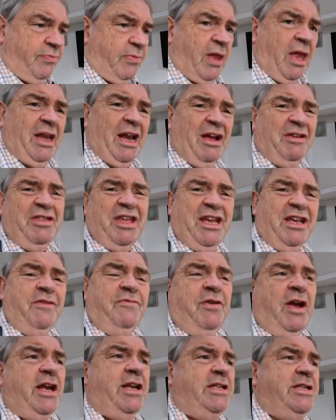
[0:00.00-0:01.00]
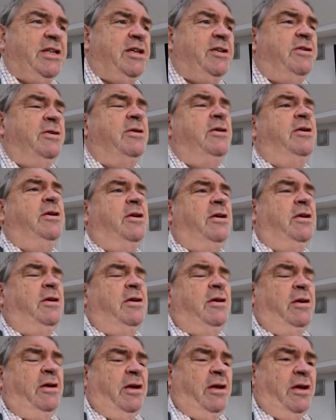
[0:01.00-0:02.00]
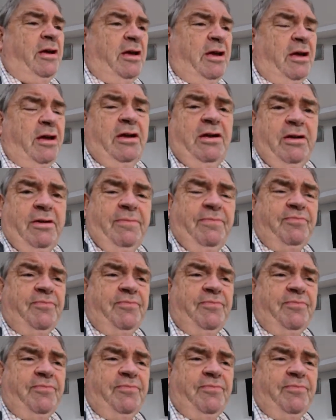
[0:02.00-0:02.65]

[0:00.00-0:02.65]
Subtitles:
and how they innovated the